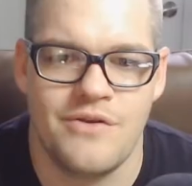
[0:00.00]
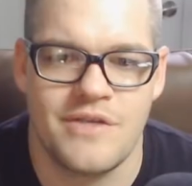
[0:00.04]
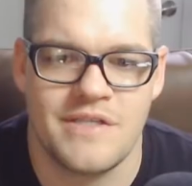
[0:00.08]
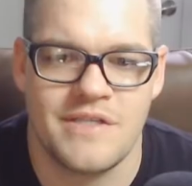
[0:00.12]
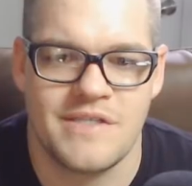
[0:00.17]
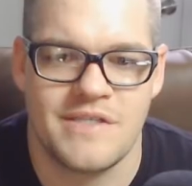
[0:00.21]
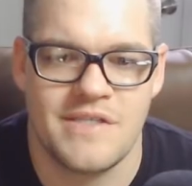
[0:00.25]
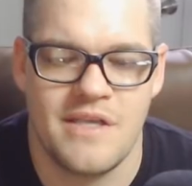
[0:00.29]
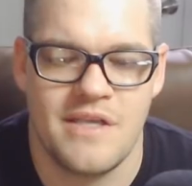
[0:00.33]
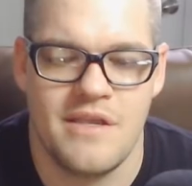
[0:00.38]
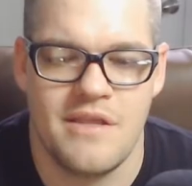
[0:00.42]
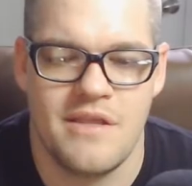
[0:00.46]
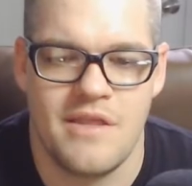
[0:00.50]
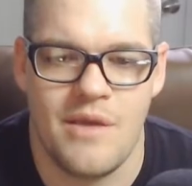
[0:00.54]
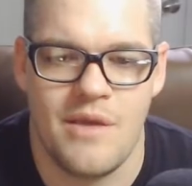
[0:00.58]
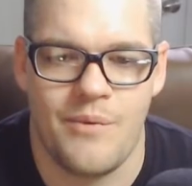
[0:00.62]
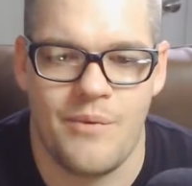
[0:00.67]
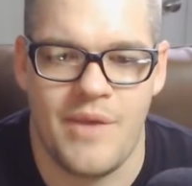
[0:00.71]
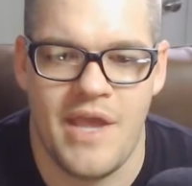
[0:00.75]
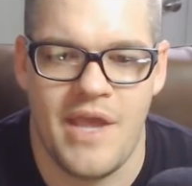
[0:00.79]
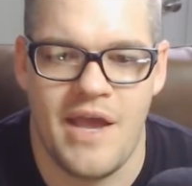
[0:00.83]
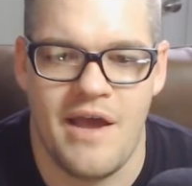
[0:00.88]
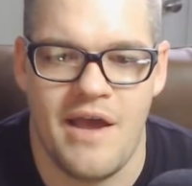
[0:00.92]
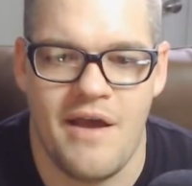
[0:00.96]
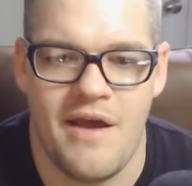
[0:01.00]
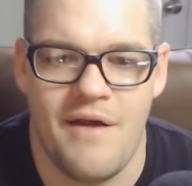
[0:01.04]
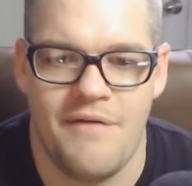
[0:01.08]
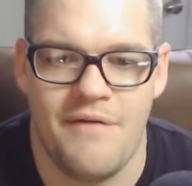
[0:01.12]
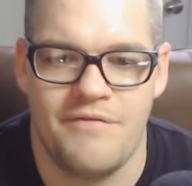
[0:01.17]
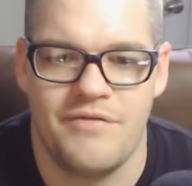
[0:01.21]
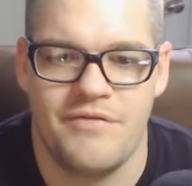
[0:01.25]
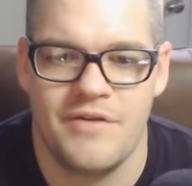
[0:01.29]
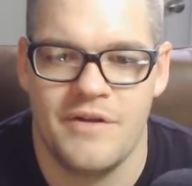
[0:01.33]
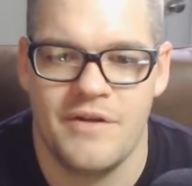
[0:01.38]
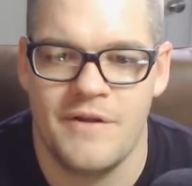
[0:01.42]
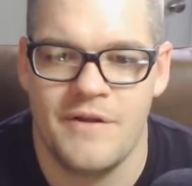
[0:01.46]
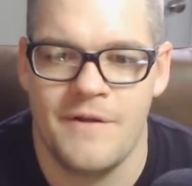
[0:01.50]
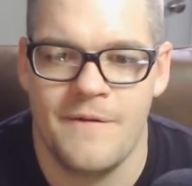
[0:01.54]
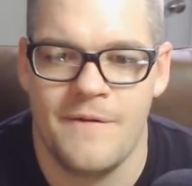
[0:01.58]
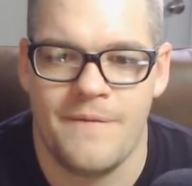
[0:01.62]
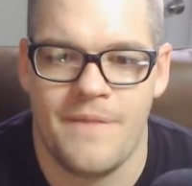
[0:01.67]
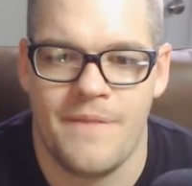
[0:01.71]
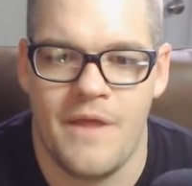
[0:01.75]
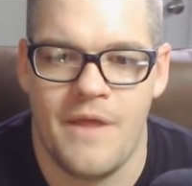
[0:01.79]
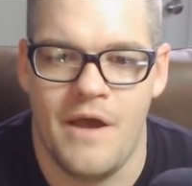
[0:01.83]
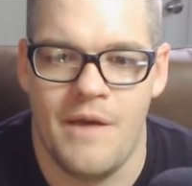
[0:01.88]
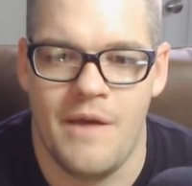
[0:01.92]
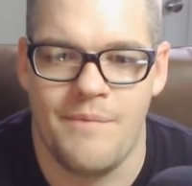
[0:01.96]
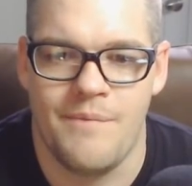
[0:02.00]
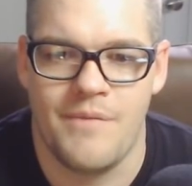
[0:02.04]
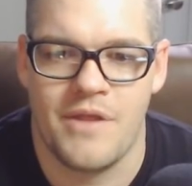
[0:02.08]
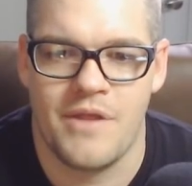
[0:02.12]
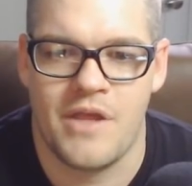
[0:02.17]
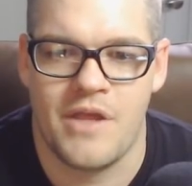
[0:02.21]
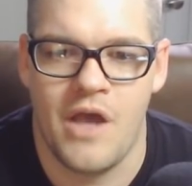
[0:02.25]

can see that we have the